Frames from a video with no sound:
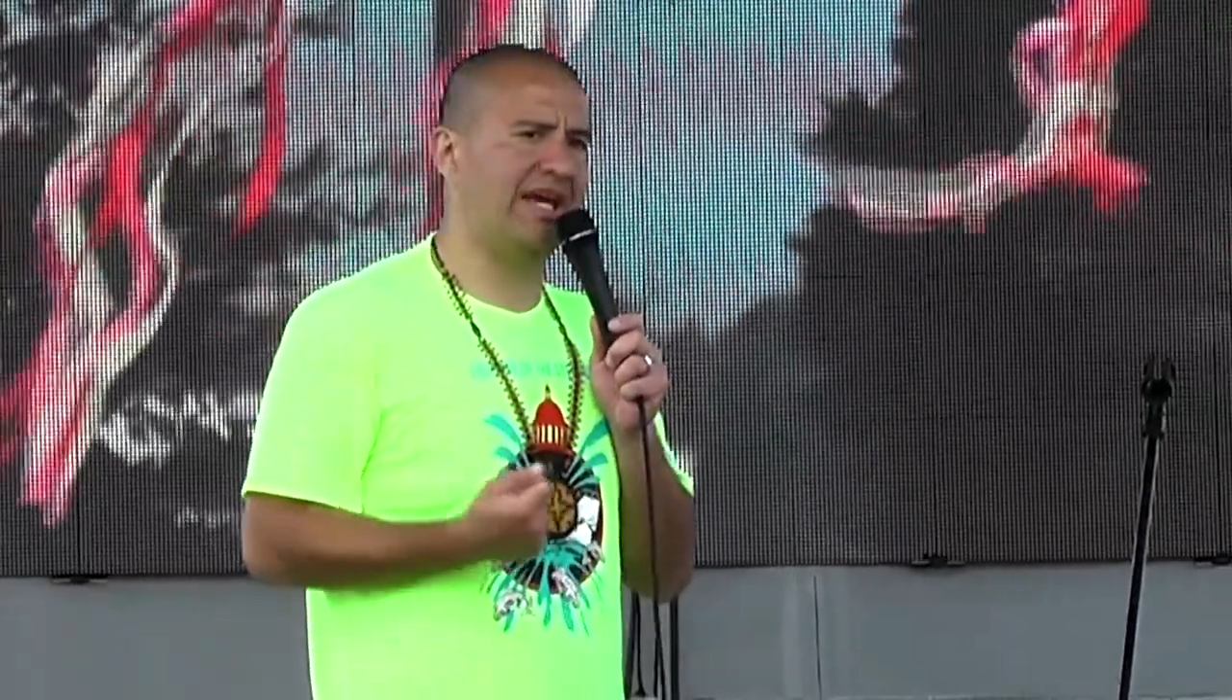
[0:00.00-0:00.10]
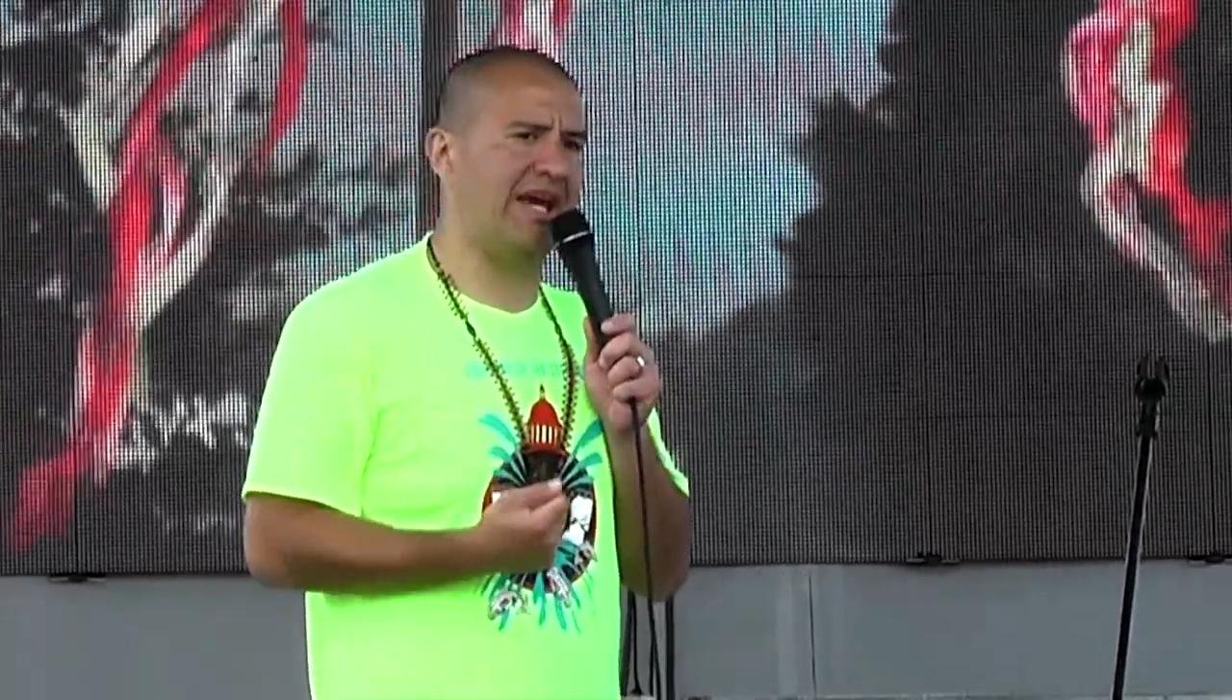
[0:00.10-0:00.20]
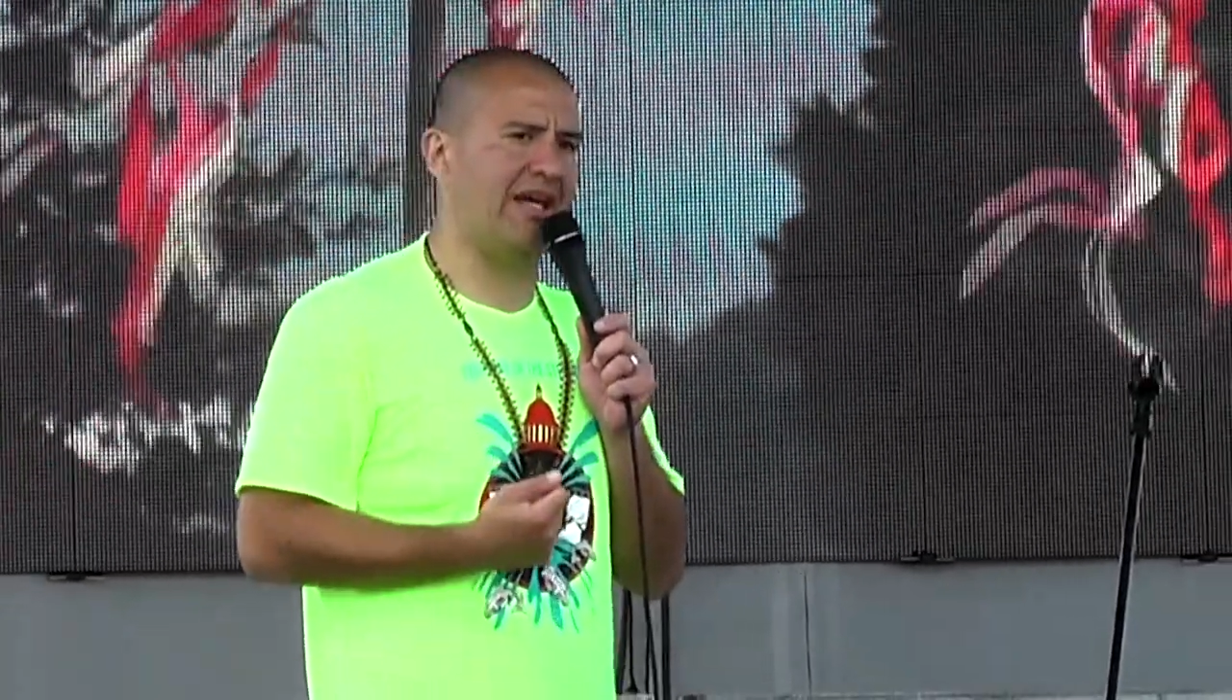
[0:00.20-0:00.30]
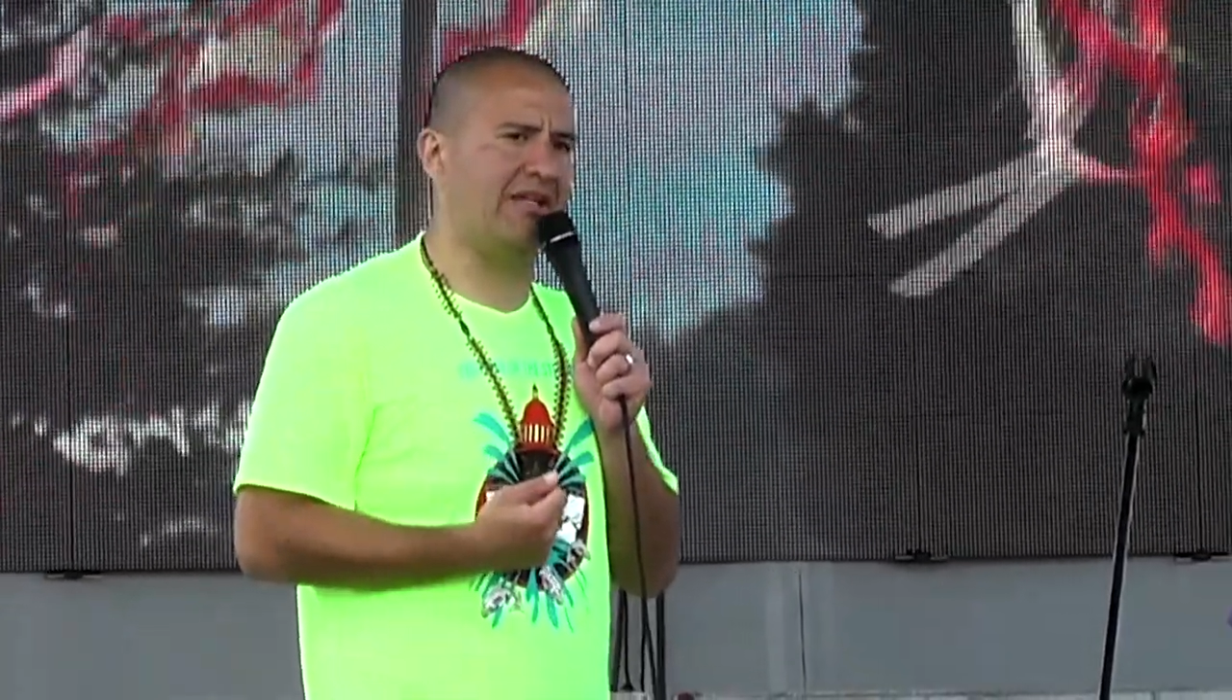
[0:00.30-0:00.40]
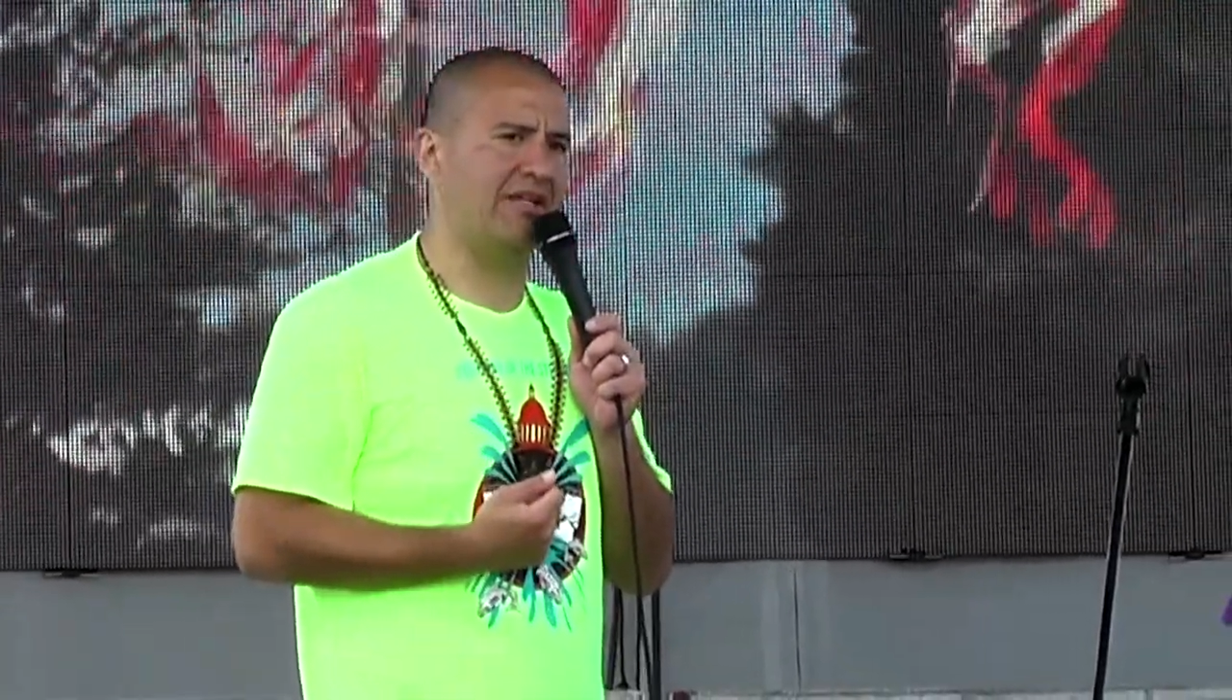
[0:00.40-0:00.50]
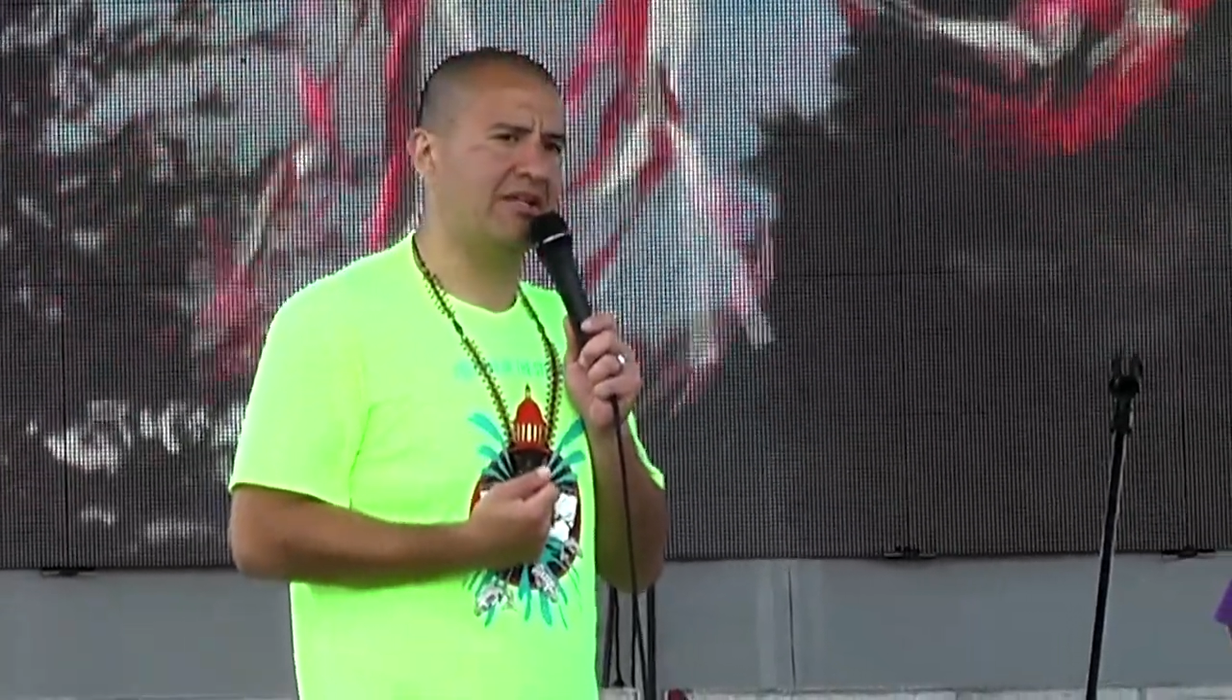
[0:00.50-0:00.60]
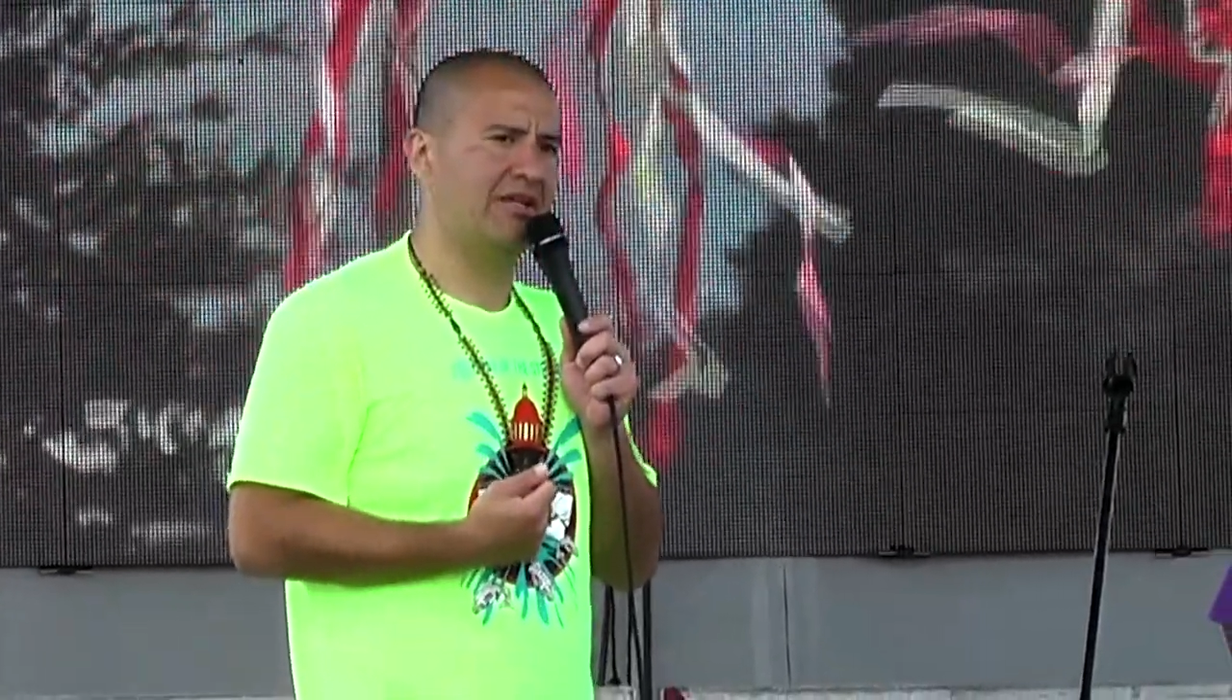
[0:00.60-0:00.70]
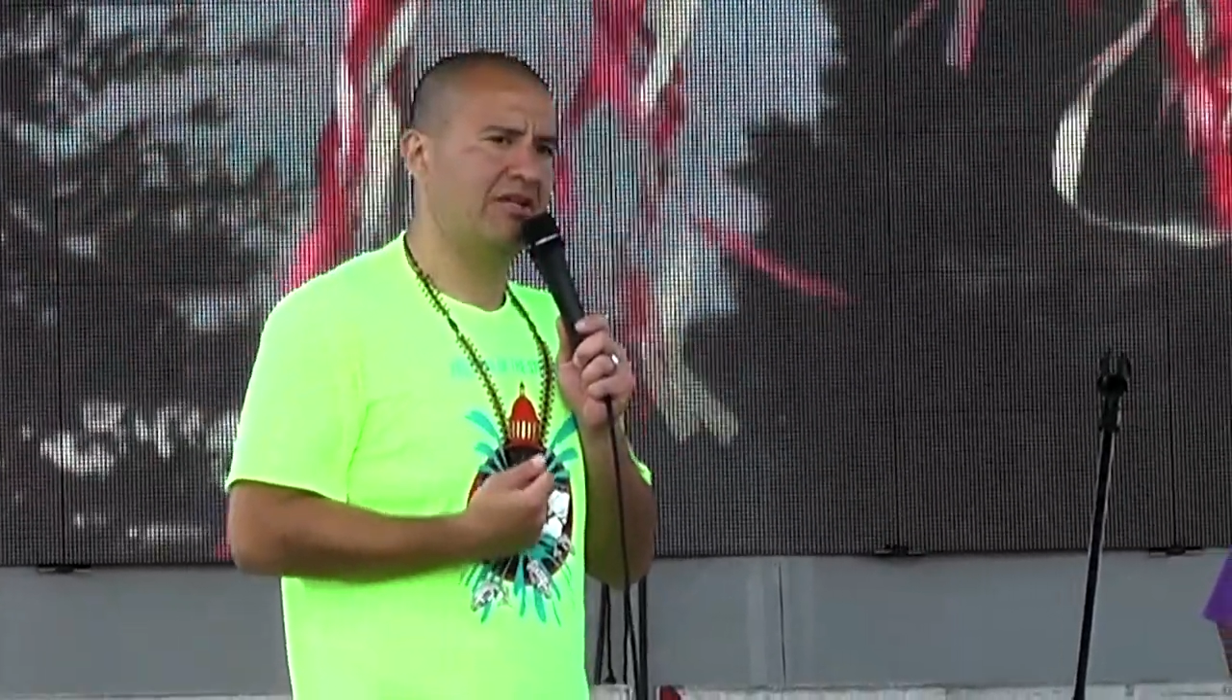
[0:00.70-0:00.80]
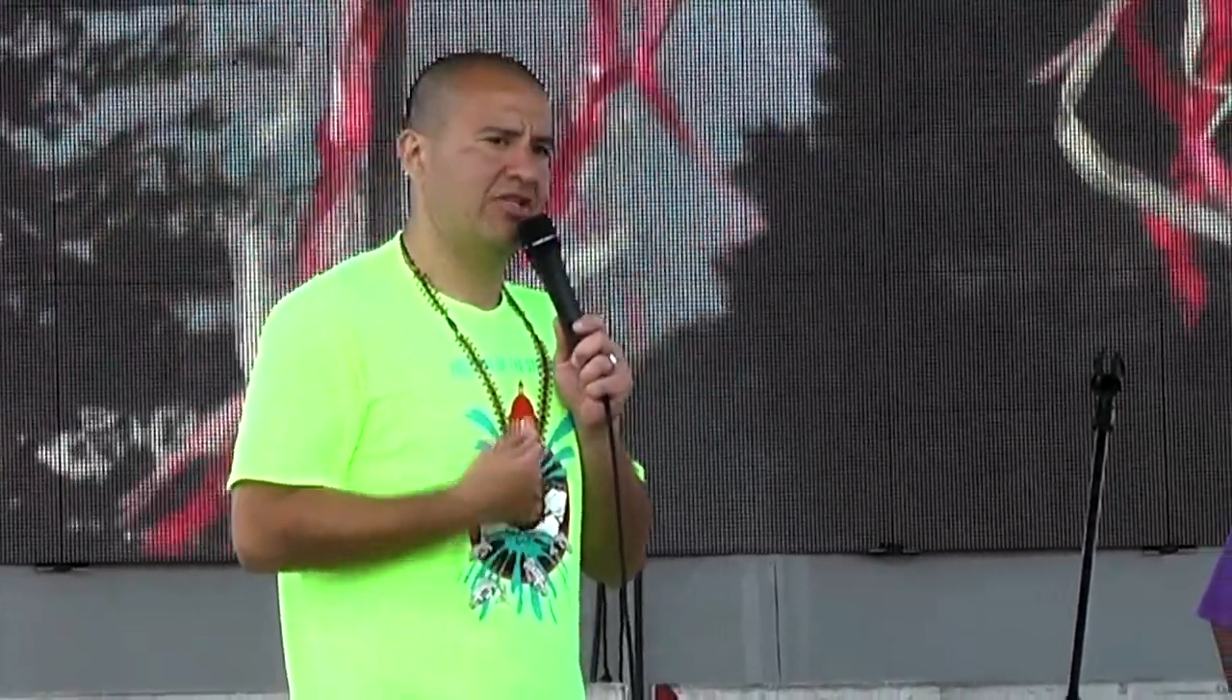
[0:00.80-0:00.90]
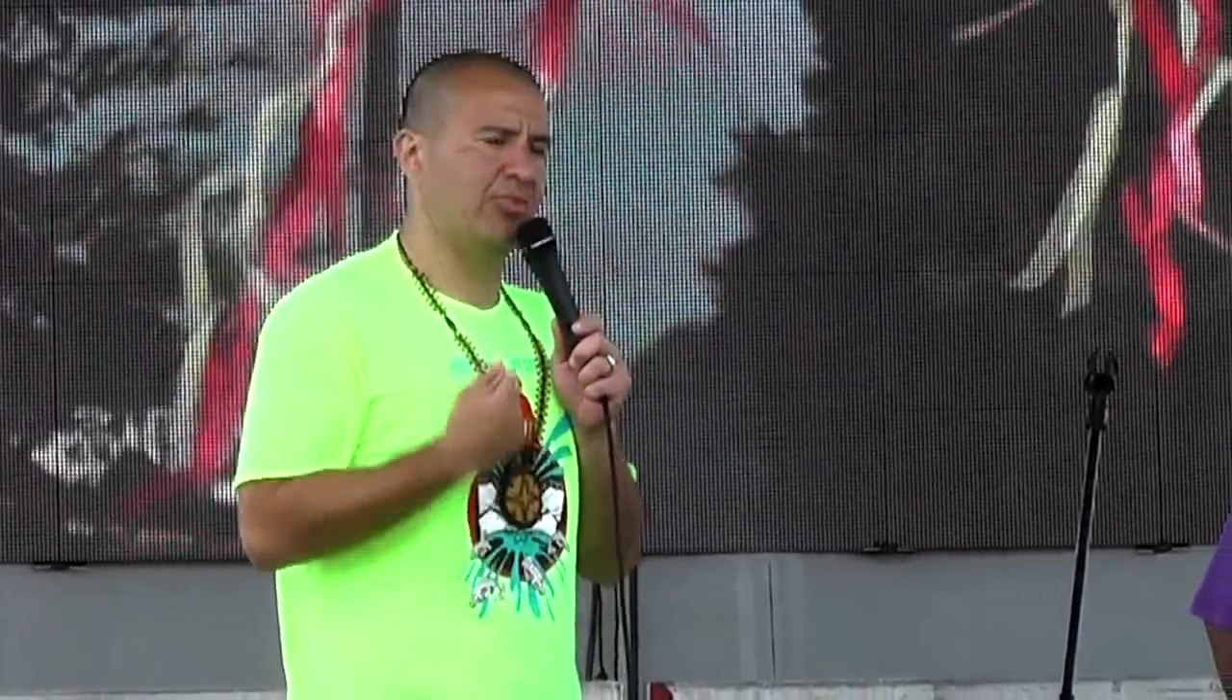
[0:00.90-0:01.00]

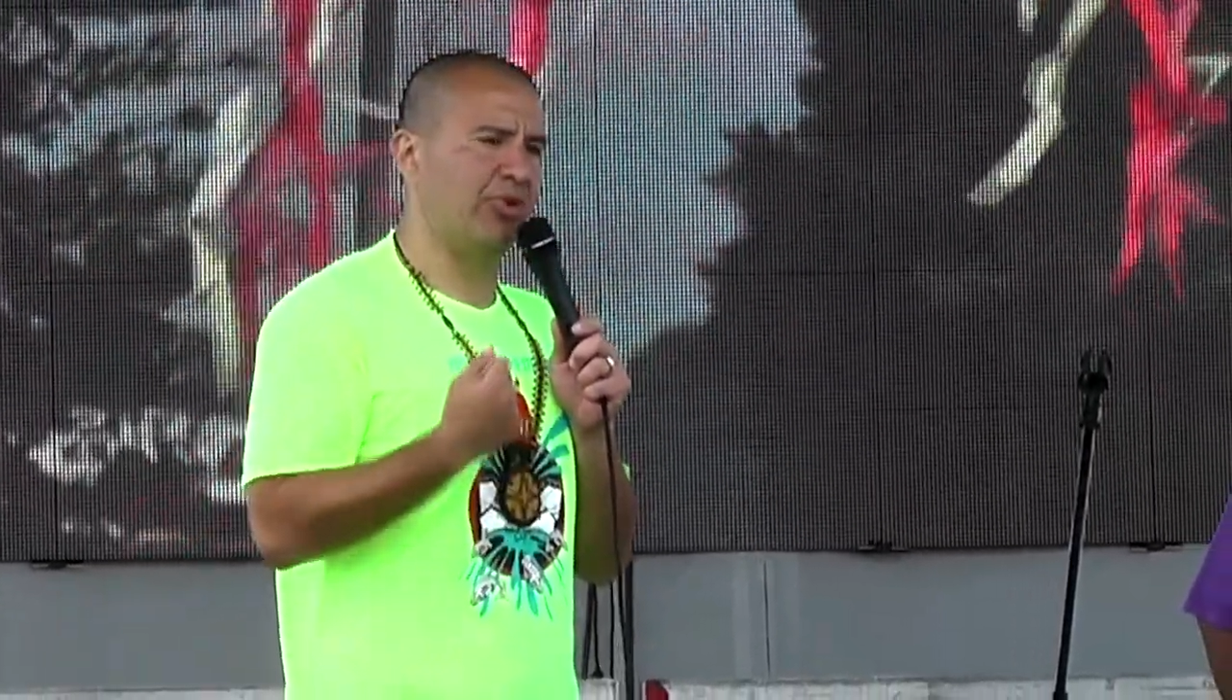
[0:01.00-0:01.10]
can